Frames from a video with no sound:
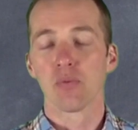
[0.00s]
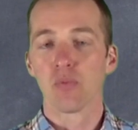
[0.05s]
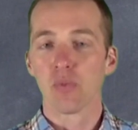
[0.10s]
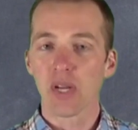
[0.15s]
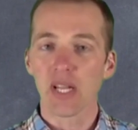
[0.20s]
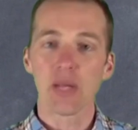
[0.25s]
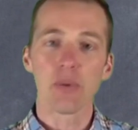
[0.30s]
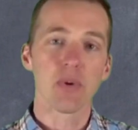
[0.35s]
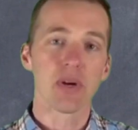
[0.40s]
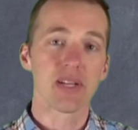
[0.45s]

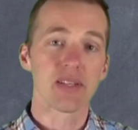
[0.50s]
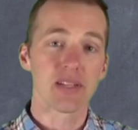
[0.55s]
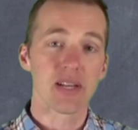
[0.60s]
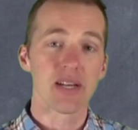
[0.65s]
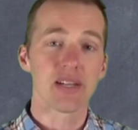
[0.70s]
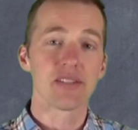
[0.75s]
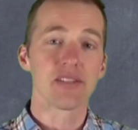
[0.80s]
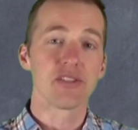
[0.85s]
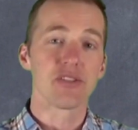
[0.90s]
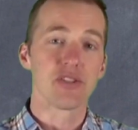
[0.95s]
Really what it
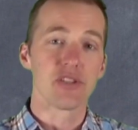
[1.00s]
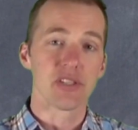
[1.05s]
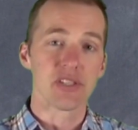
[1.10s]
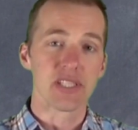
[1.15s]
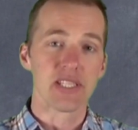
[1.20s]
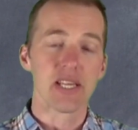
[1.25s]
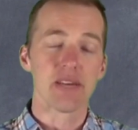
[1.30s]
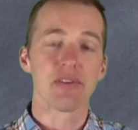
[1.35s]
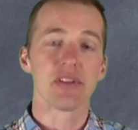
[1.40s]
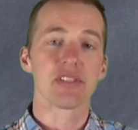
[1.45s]
does is
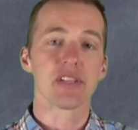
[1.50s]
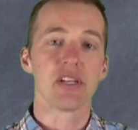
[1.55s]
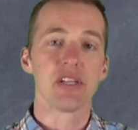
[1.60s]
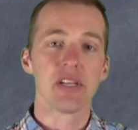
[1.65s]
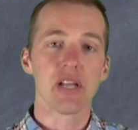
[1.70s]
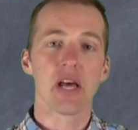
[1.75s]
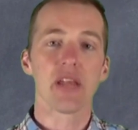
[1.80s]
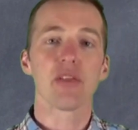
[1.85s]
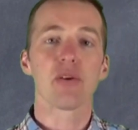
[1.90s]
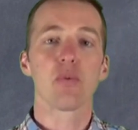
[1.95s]
just give us
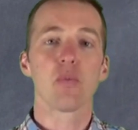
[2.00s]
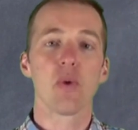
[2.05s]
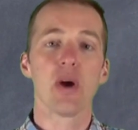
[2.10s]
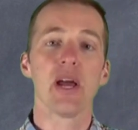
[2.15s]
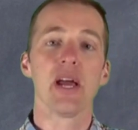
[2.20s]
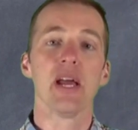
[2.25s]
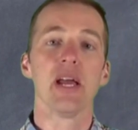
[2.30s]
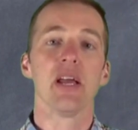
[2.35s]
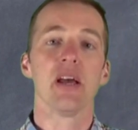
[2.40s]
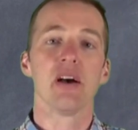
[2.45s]
another
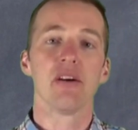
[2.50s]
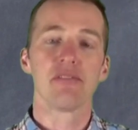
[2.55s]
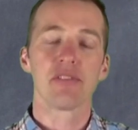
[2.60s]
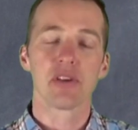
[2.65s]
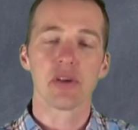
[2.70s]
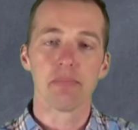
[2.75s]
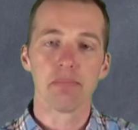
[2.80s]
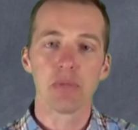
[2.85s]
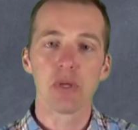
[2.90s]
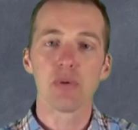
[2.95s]
way of
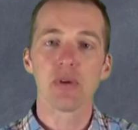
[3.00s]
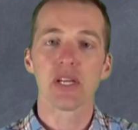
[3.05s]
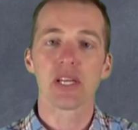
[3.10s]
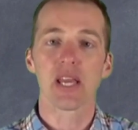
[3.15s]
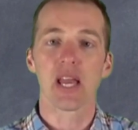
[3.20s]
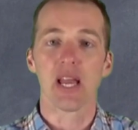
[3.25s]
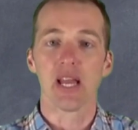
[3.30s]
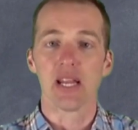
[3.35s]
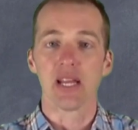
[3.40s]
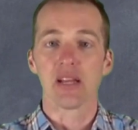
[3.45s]

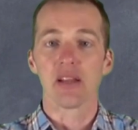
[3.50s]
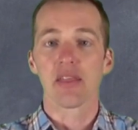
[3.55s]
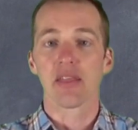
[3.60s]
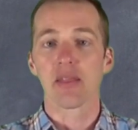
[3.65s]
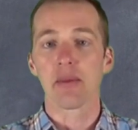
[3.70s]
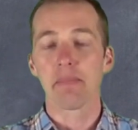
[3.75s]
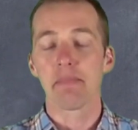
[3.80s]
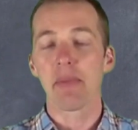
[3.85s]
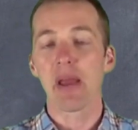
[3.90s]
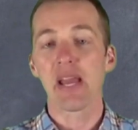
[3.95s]
communicating
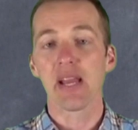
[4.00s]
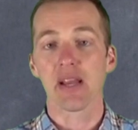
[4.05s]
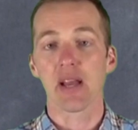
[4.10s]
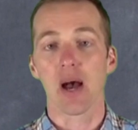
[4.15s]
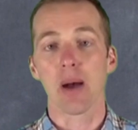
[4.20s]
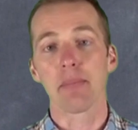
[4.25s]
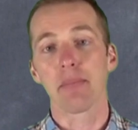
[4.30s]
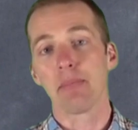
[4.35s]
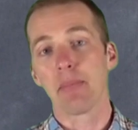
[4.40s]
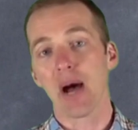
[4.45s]
the
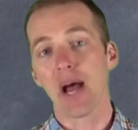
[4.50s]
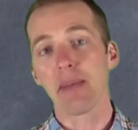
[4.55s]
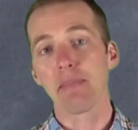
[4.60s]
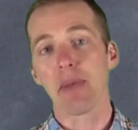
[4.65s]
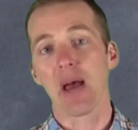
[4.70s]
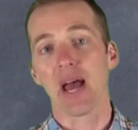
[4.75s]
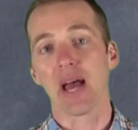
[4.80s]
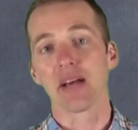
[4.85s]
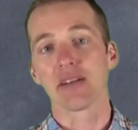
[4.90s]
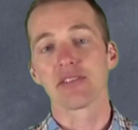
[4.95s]
makeup by
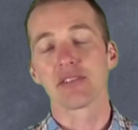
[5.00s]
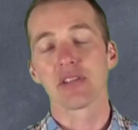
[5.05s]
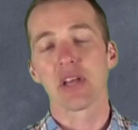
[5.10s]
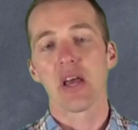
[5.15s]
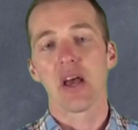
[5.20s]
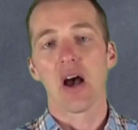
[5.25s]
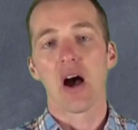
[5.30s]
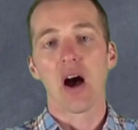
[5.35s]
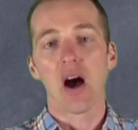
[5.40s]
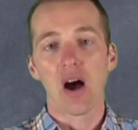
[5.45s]
mass
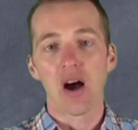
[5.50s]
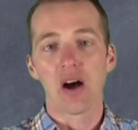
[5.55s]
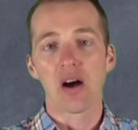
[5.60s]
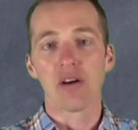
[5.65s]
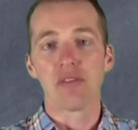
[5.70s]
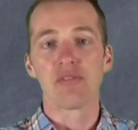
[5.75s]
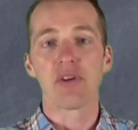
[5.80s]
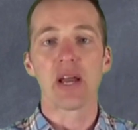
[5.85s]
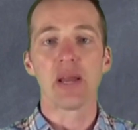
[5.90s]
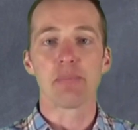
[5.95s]

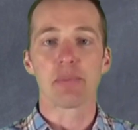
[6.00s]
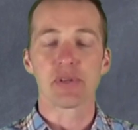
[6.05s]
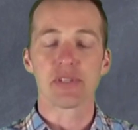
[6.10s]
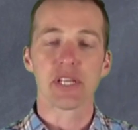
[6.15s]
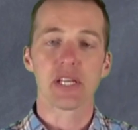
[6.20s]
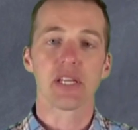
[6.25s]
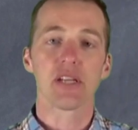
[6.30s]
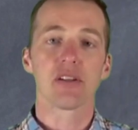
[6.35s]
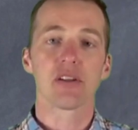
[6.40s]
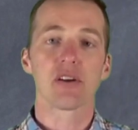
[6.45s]
of a
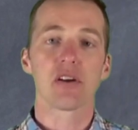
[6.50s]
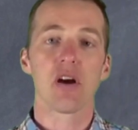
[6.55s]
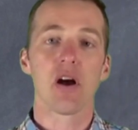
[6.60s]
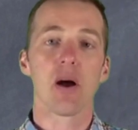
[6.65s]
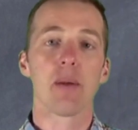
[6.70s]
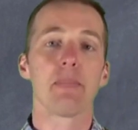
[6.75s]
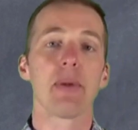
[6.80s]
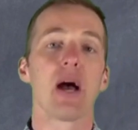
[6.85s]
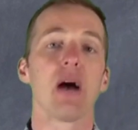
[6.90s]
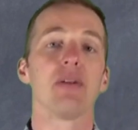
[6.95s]
particular
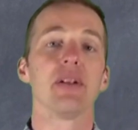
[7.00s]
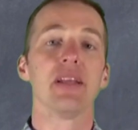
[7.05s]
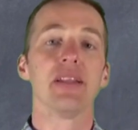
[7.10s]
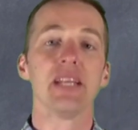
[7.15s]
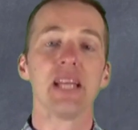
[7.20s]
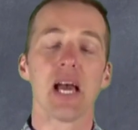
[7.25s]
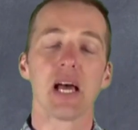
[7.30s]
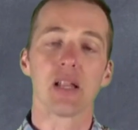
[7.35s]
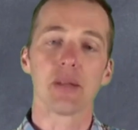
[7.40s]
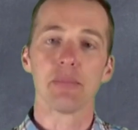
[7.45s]
compound
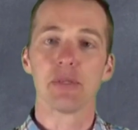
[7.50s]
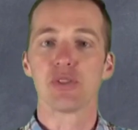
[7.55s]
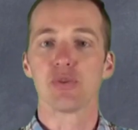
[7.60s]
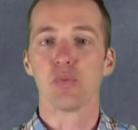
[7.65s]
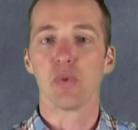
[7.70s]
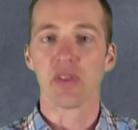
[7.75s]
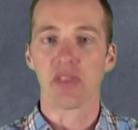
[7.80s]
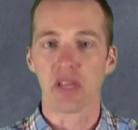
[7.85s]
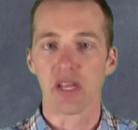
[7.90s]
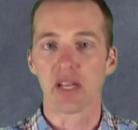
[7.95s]
and the
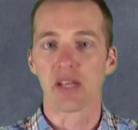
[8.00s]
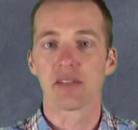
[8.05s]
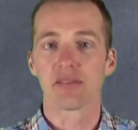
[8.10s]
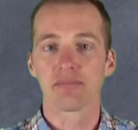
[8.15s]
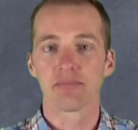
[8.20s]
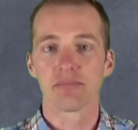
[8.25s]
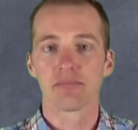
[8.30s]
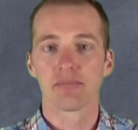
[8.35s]
elements within it.